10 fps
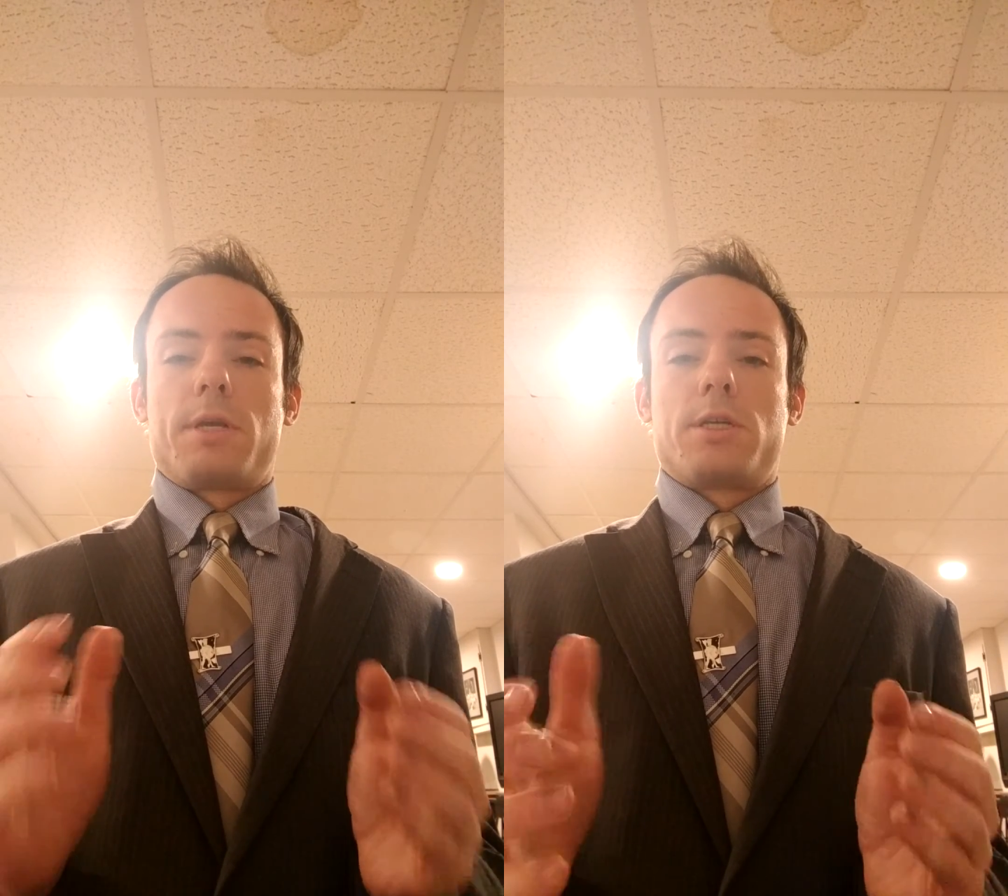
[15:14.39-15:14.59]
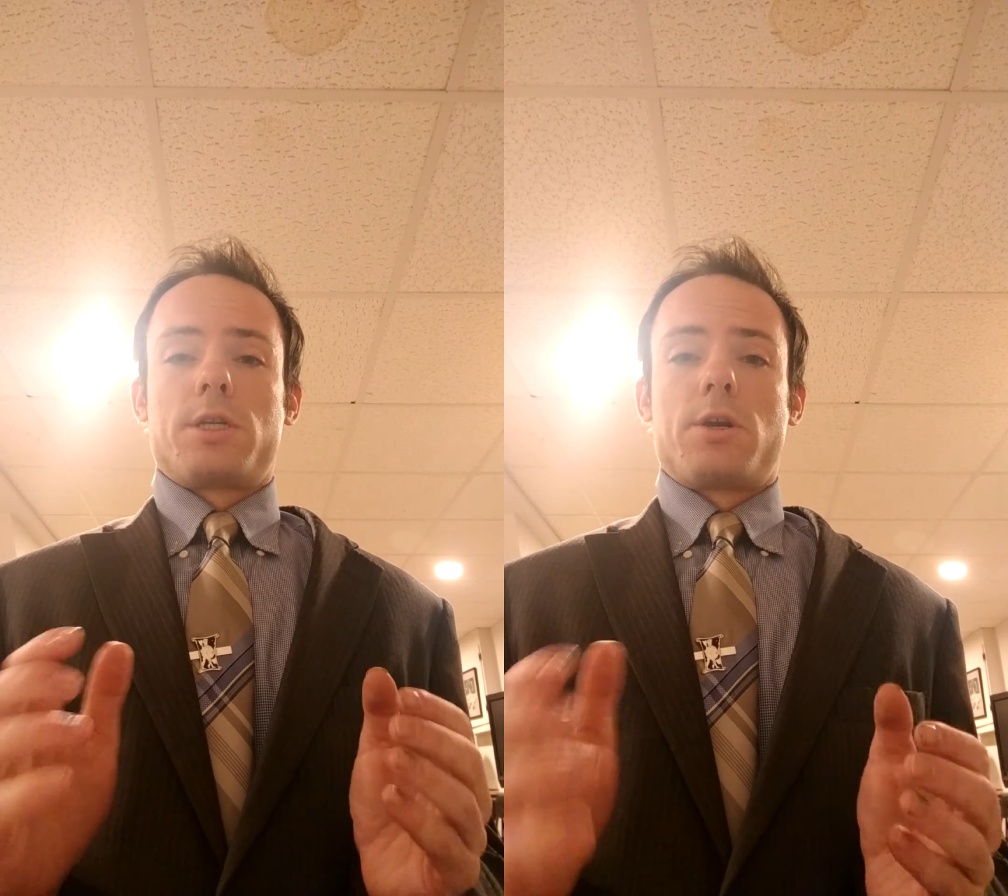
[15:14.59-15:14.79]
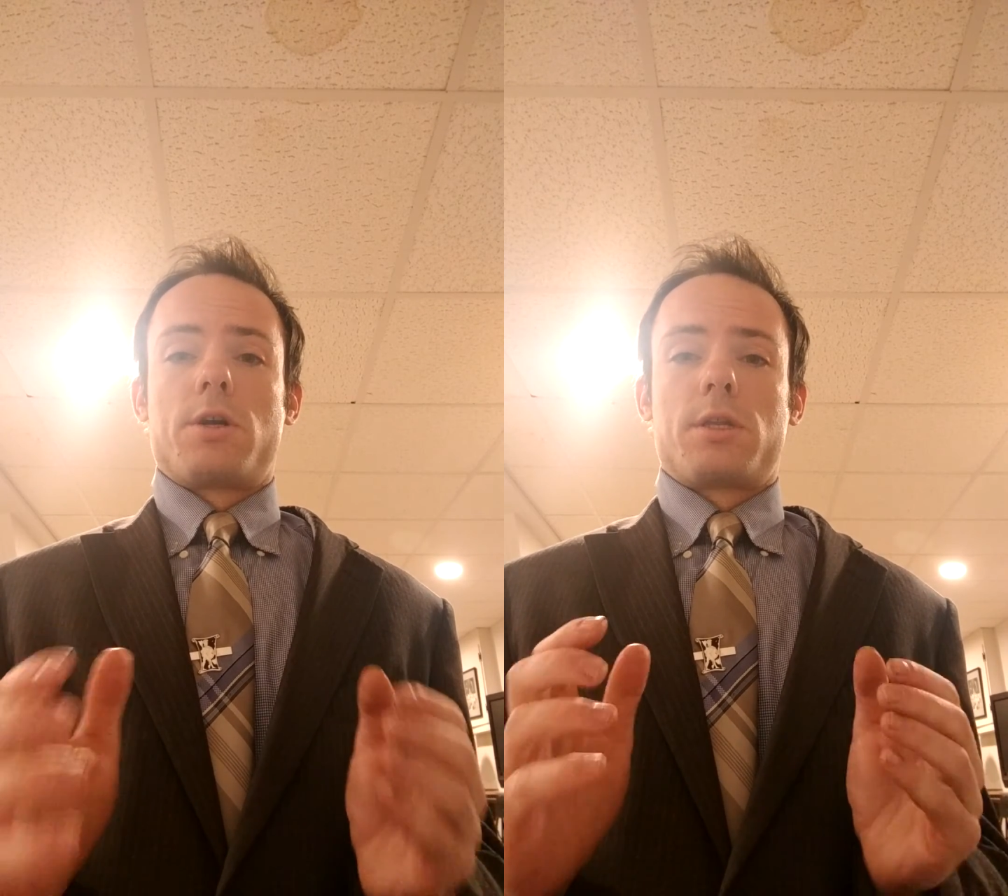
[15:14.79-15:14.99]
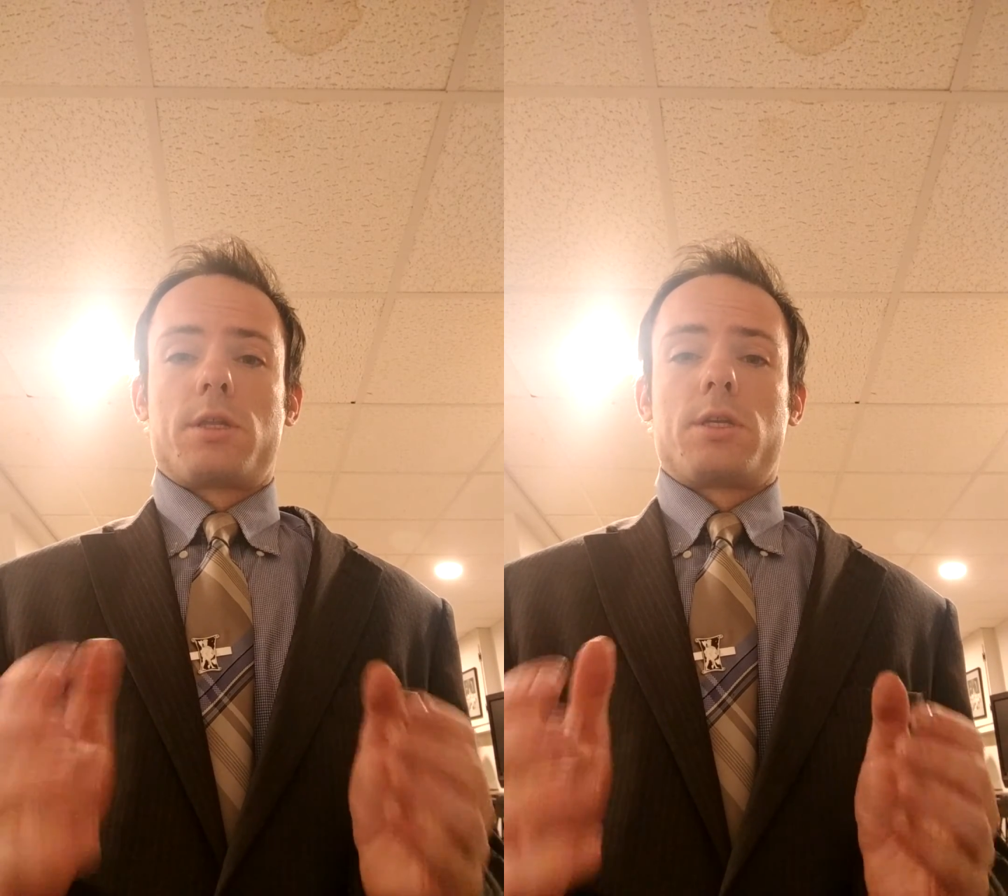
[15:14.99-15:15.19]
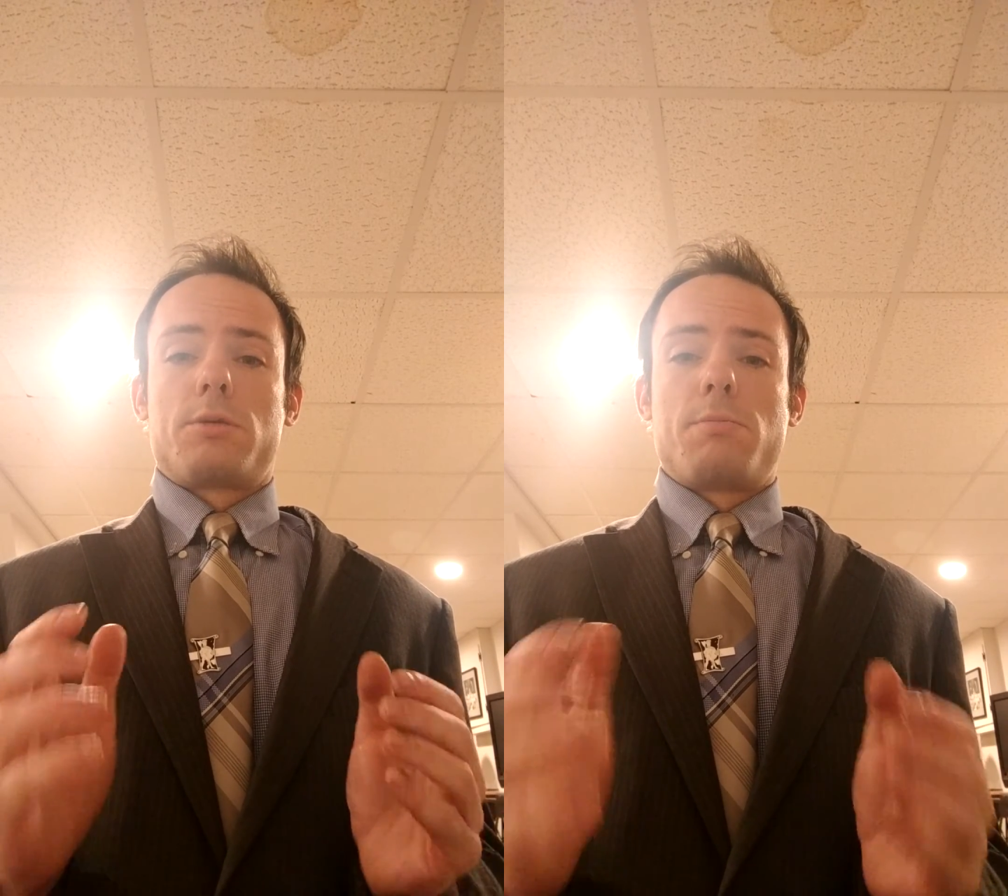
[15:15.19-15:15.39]
because he heard
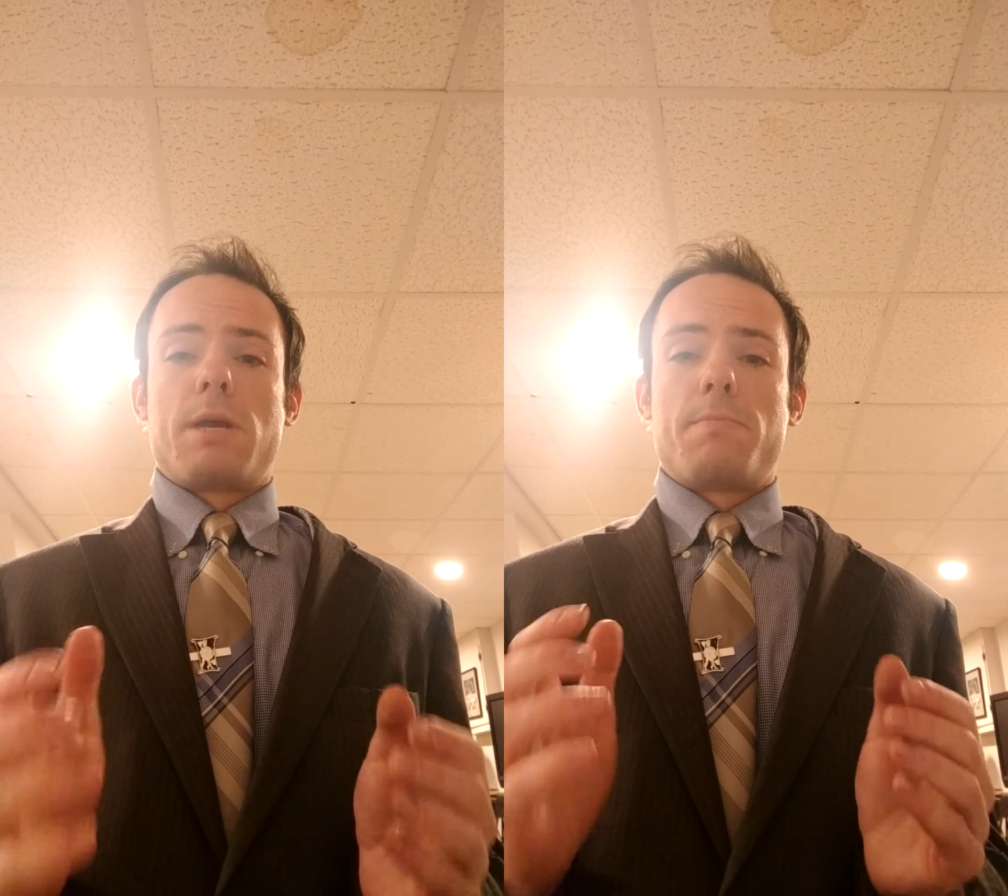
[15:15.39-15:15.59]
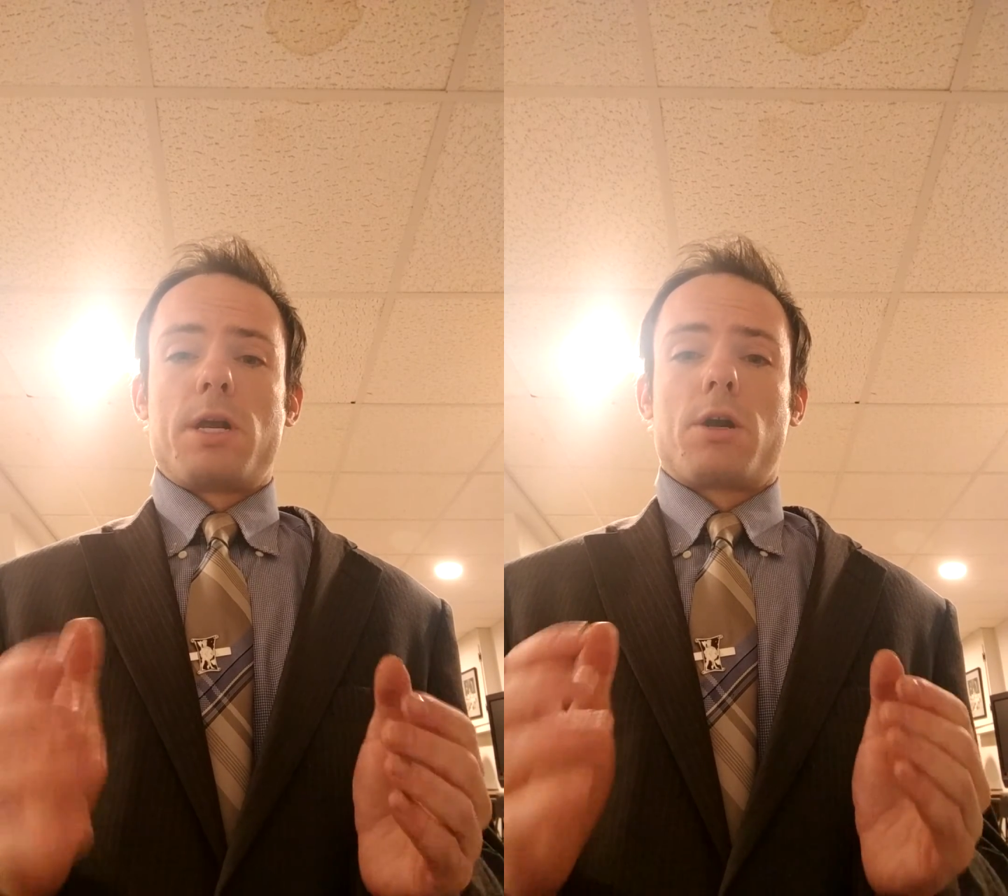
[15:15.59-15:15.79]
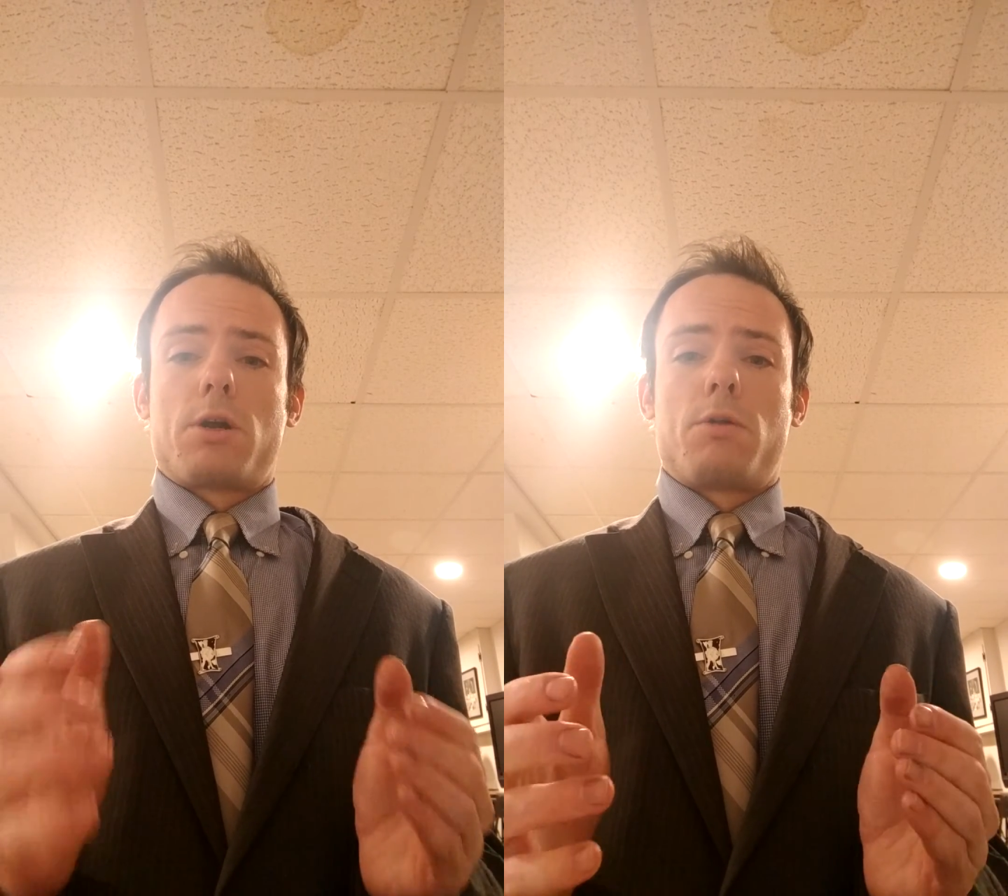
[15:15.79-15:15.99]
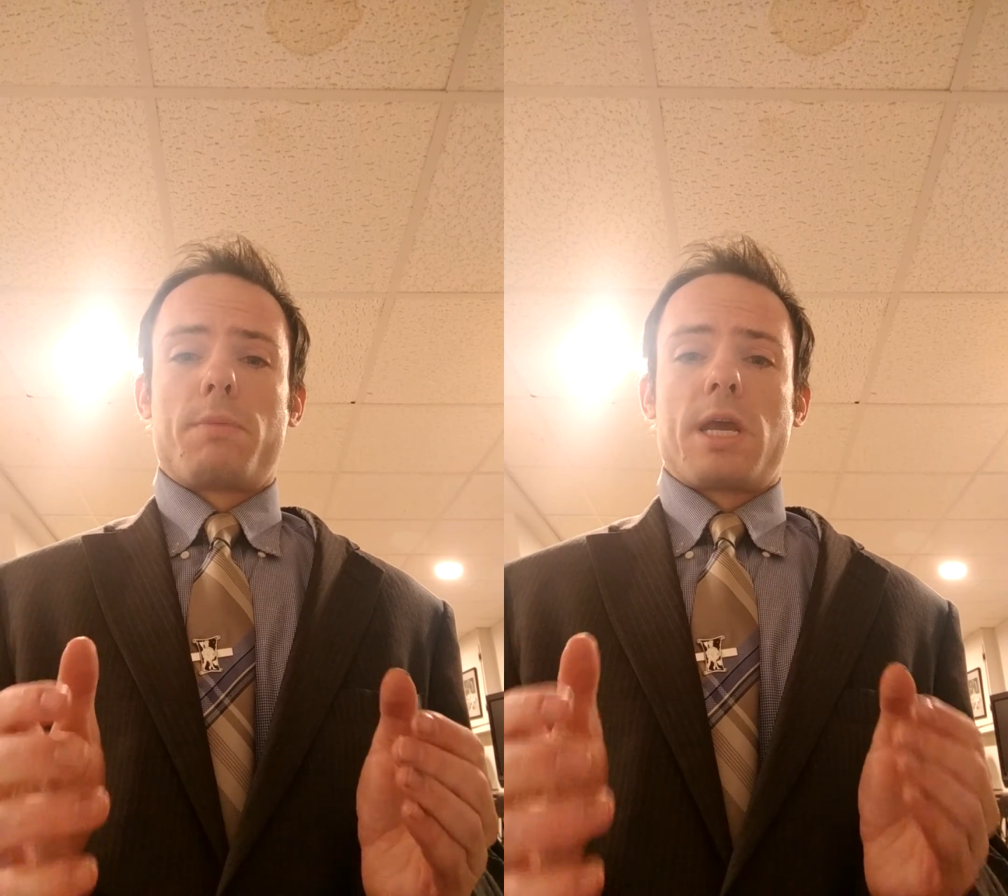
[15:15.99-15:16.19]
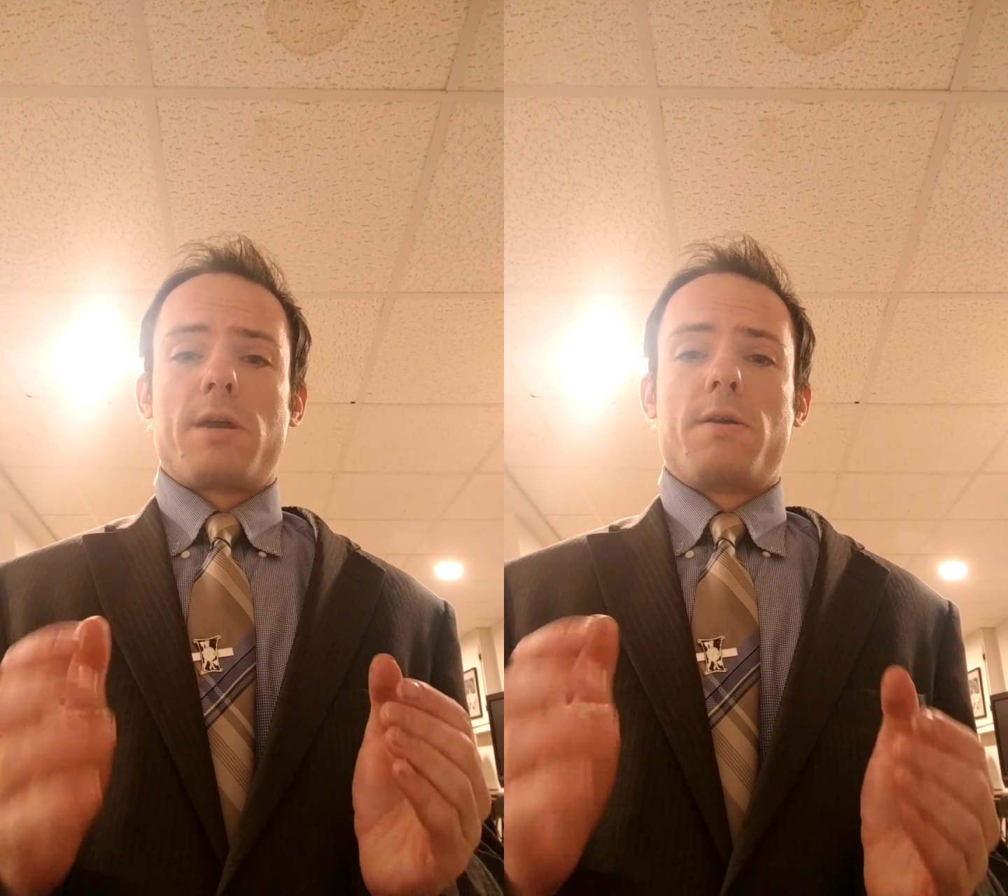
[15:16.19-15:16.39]
that this miracle
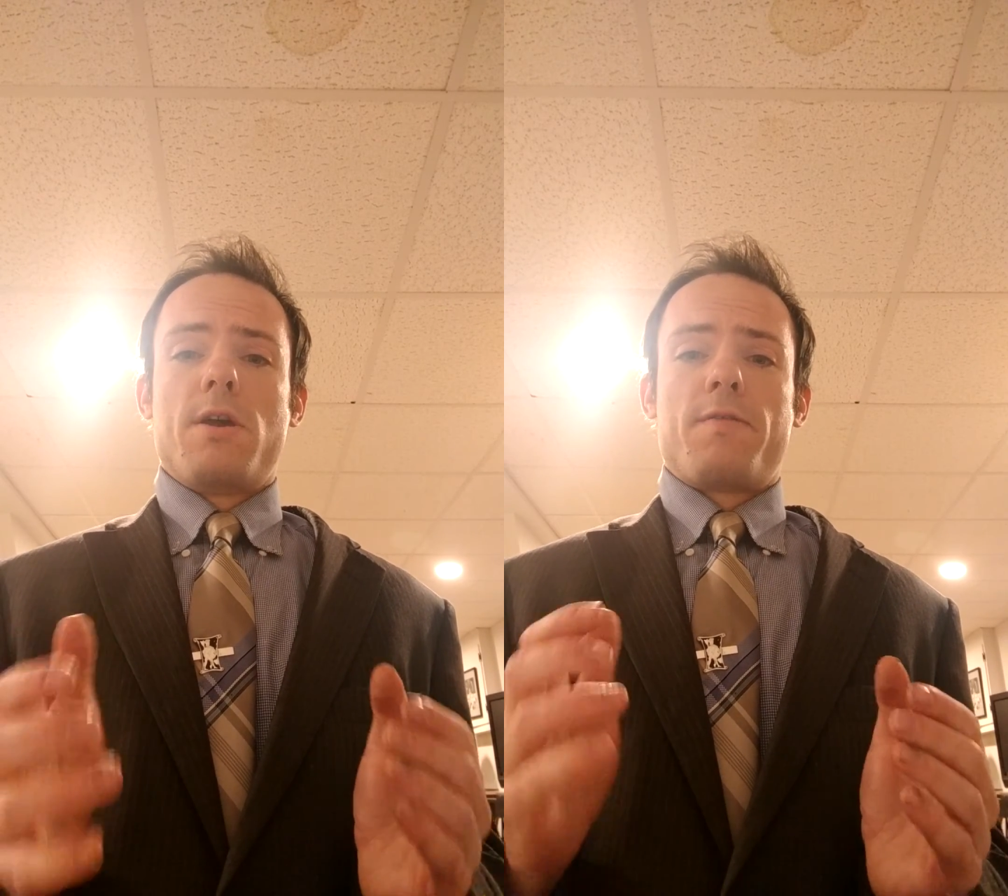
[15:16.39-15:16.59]
man